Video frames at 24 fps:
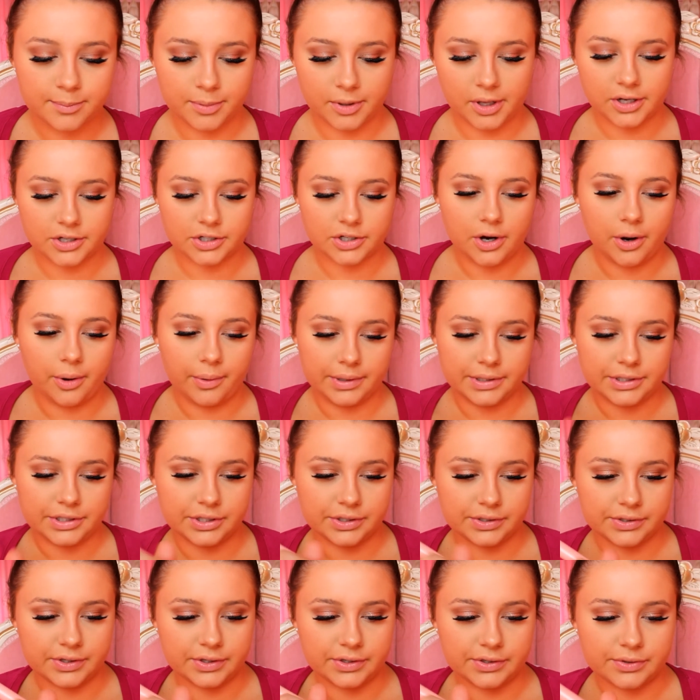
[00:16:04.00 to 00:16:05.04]
blush always
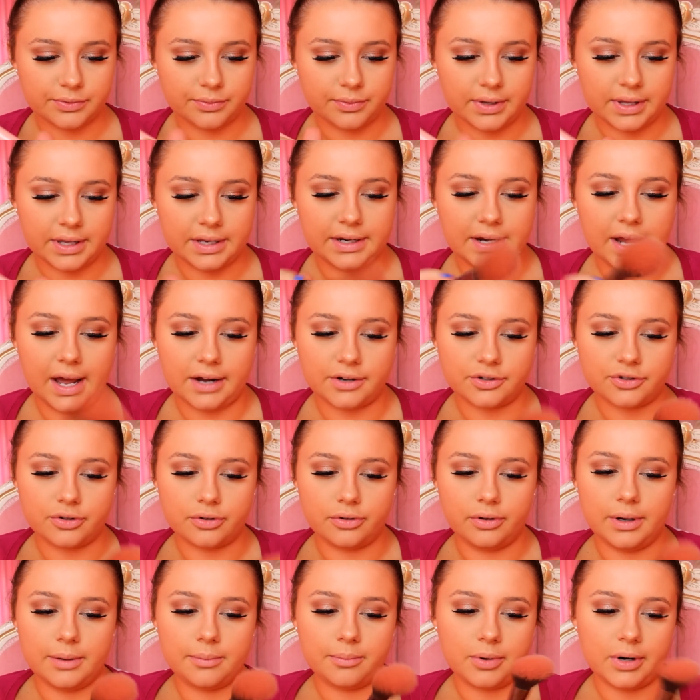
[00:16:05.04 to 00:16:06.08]
just looks really
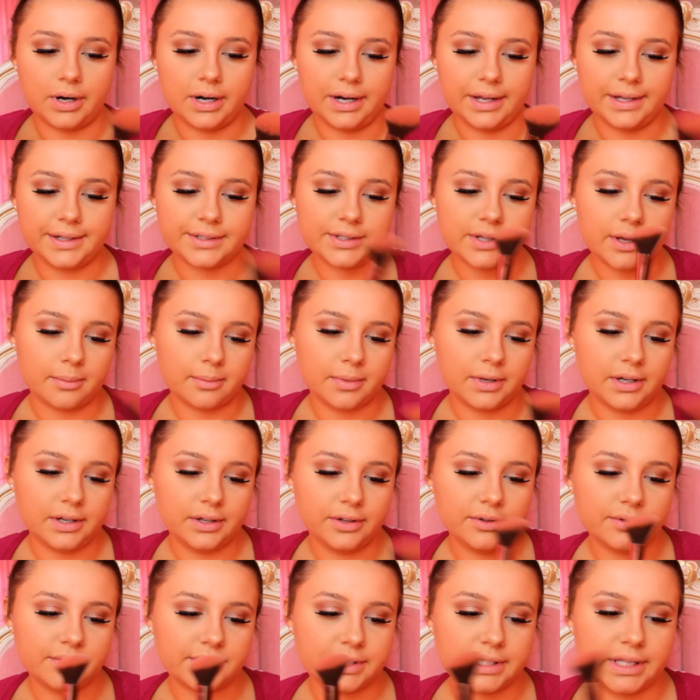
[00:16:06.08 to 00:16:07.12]
natural and pretty, so I'm going to
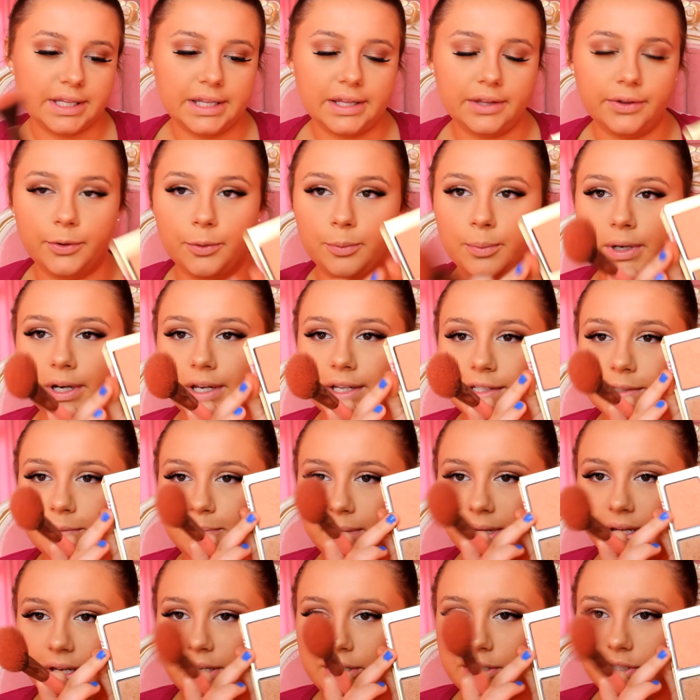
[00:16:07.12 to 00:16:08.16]
use the Luminous
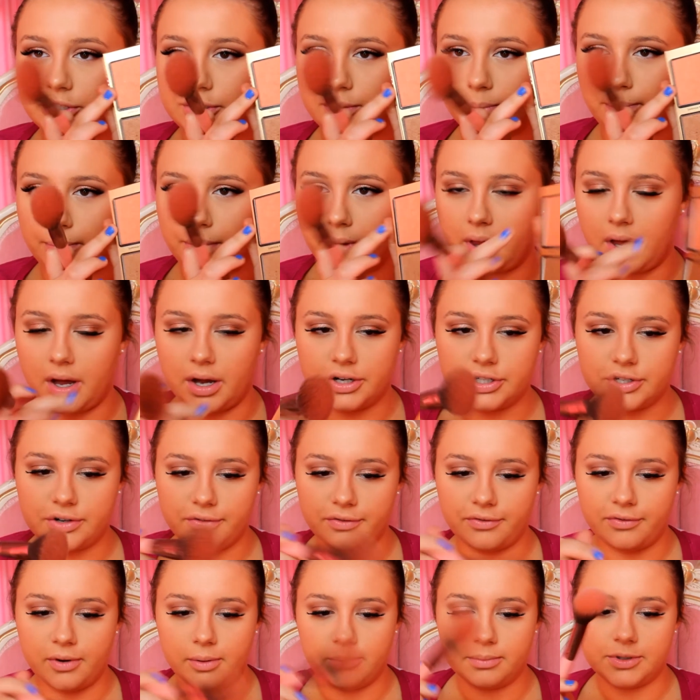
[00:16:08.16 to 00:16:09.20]
Peach blush
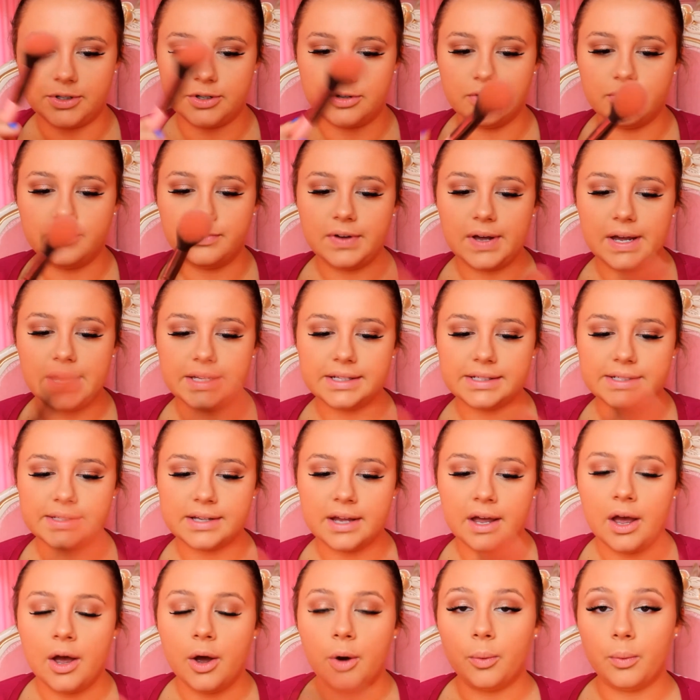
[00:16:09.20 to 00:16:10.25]
from Too Faced,
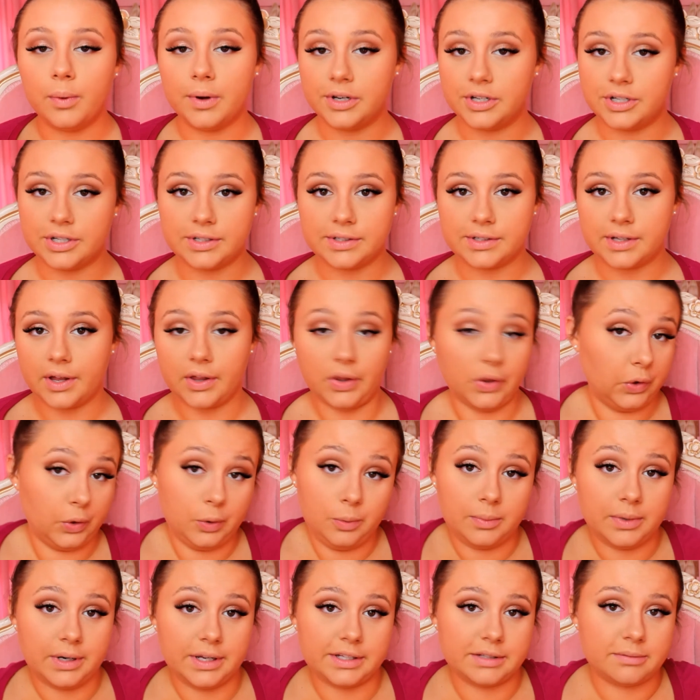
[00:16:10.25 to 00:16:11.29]
which is a
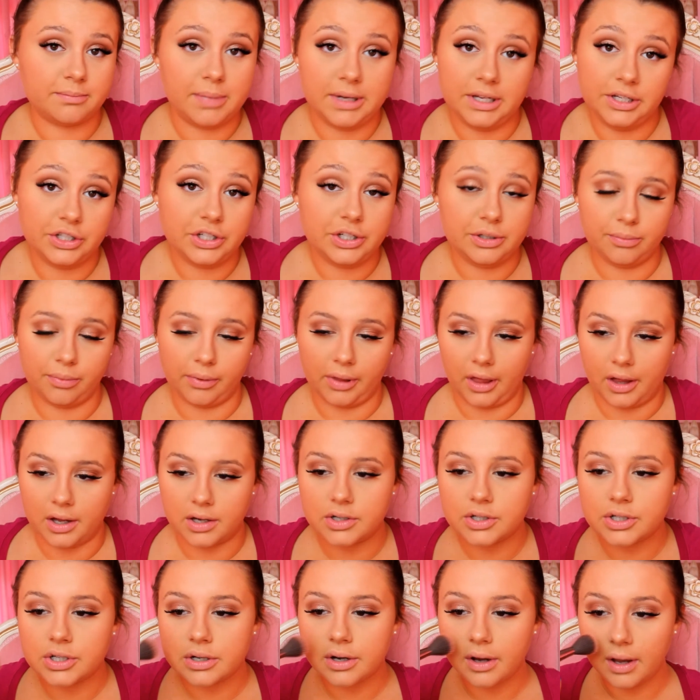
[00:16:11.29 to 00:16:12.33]
luminous peachy
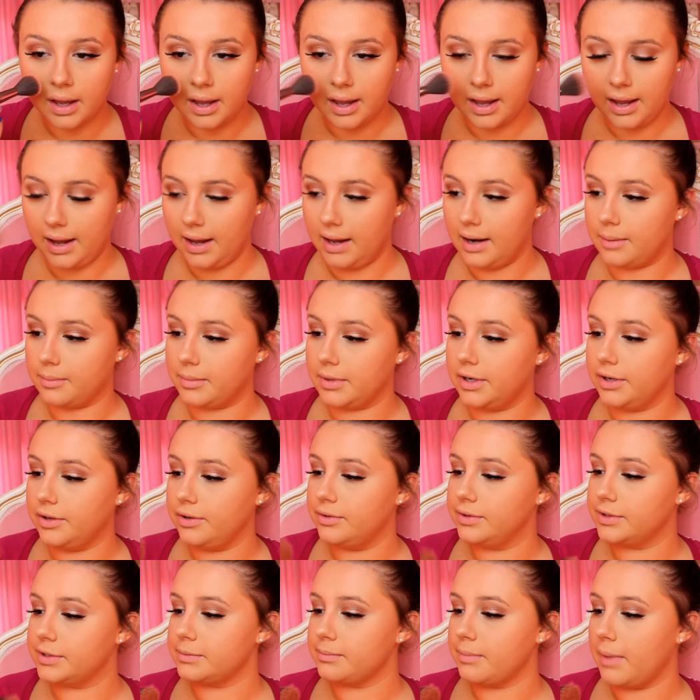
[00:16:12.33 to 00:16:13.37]
blush. And I'm going
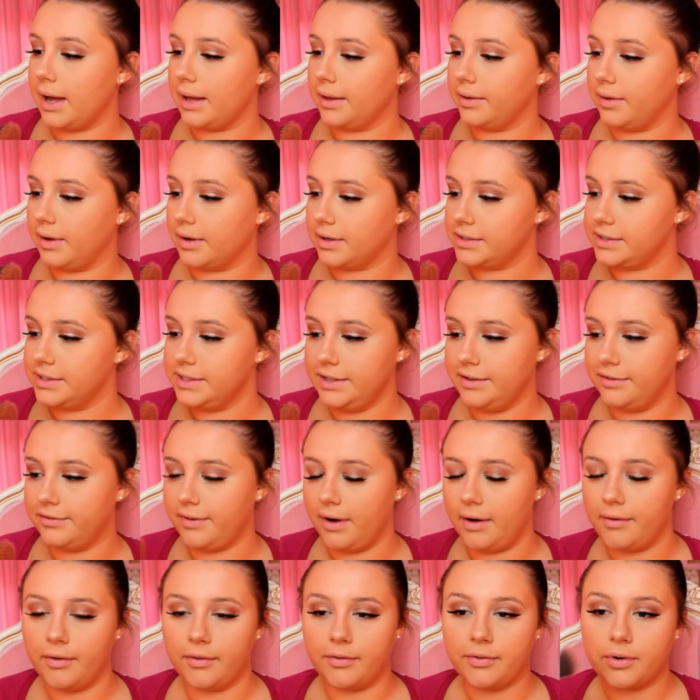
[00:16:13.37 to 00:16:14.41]
to use my Luxie
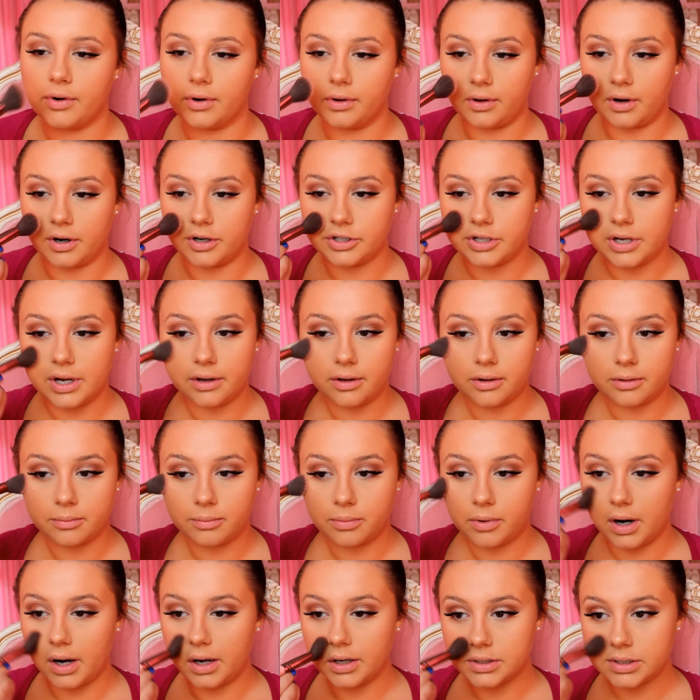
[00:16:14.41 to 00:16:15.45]
504 large
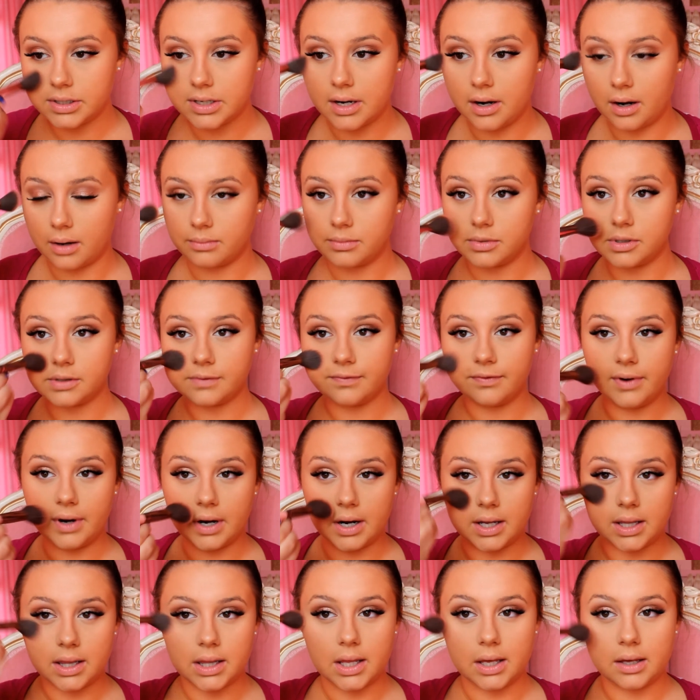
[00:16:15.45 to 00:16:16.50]
angled brush, and I'm just
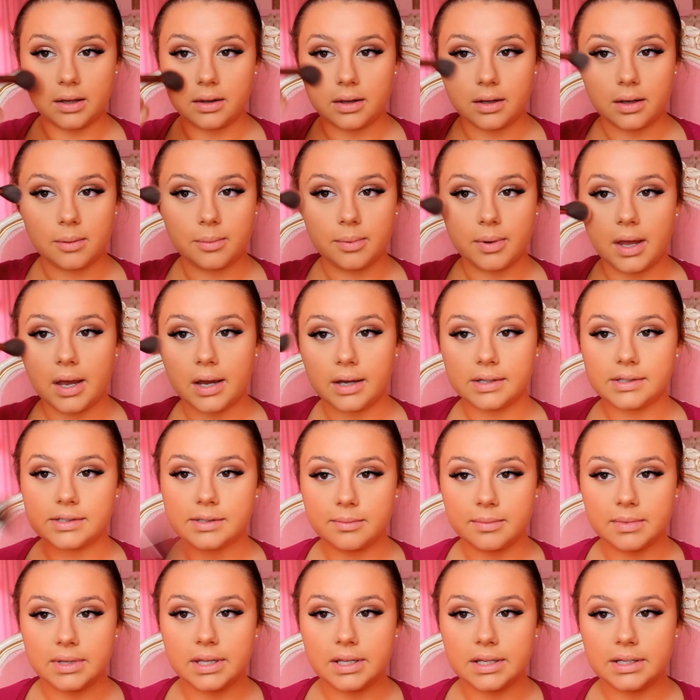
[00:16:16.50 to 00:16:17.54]
very lightly applying
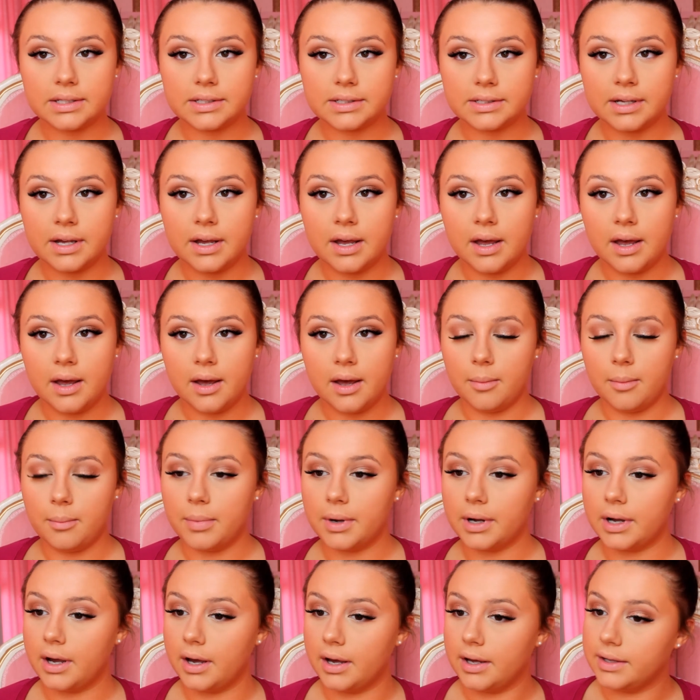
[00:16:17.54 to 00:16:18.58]
some of this
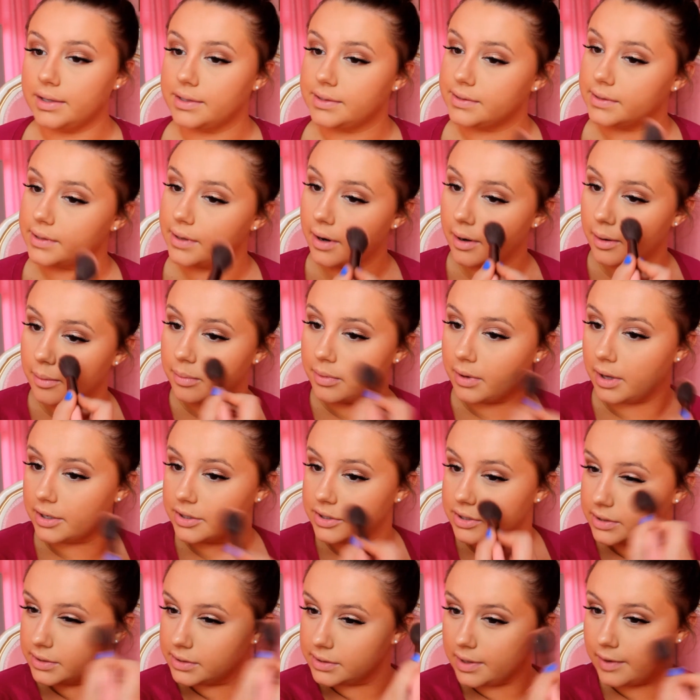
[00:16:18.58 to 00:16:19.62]
because her
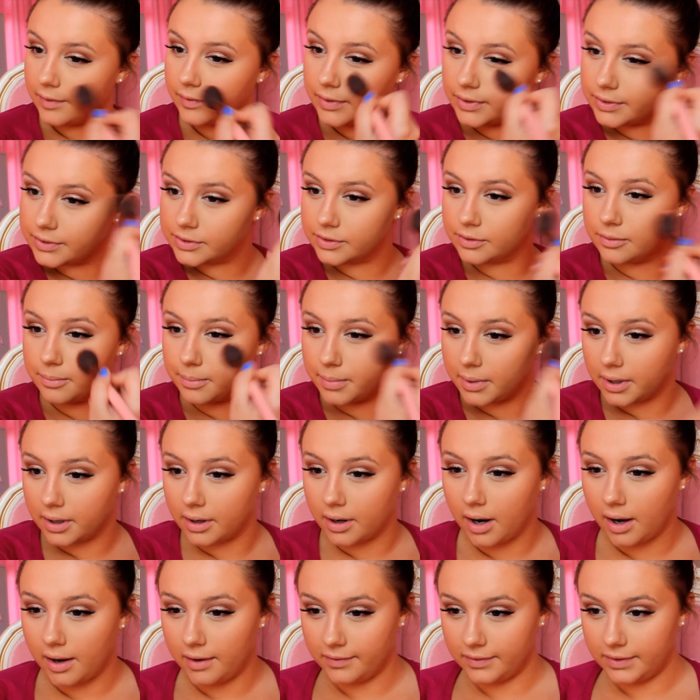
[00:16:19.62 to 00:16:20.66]
blush is never
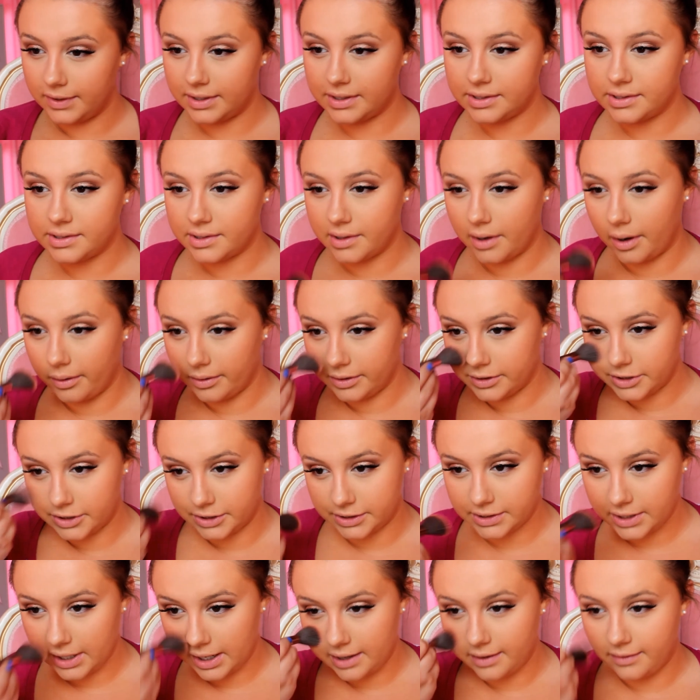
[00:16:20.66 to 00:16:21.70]
super obvious. It always
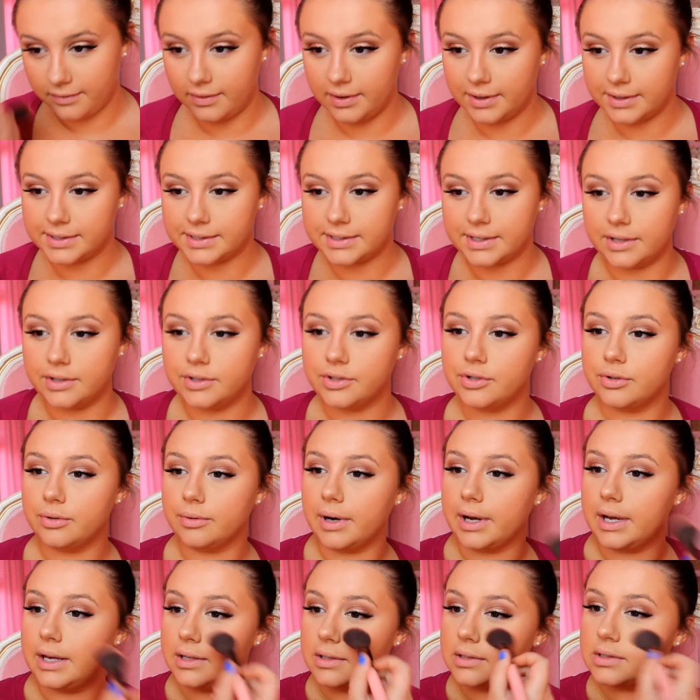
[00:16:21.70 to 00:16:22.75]
just kind of
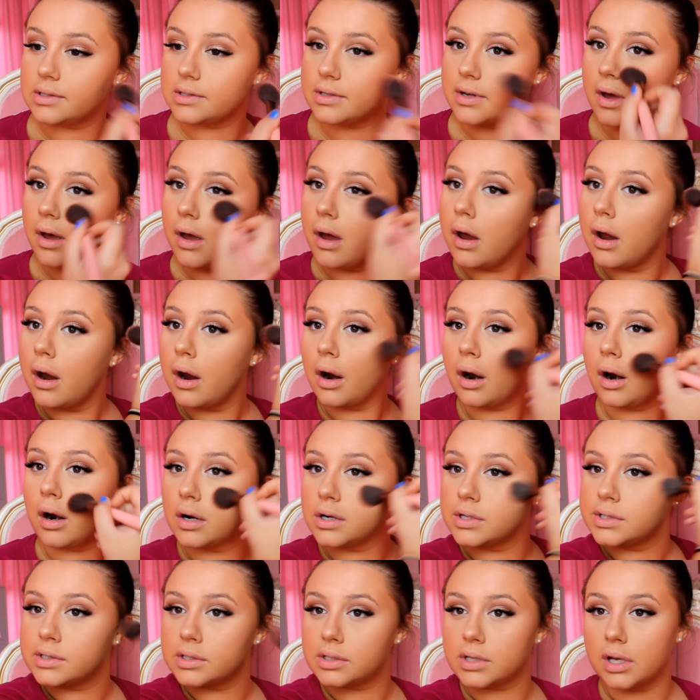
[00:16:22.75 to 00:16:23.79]
accentuates
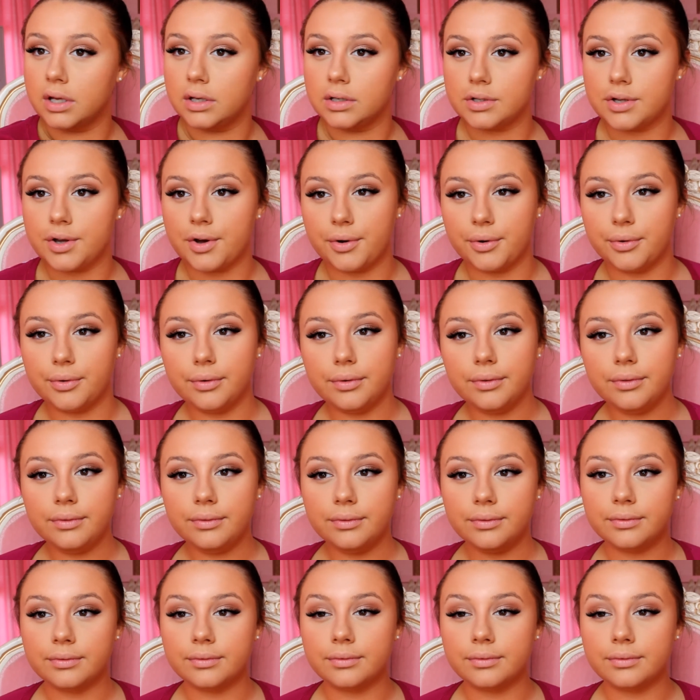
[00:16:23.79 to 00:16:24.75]
her skin tone.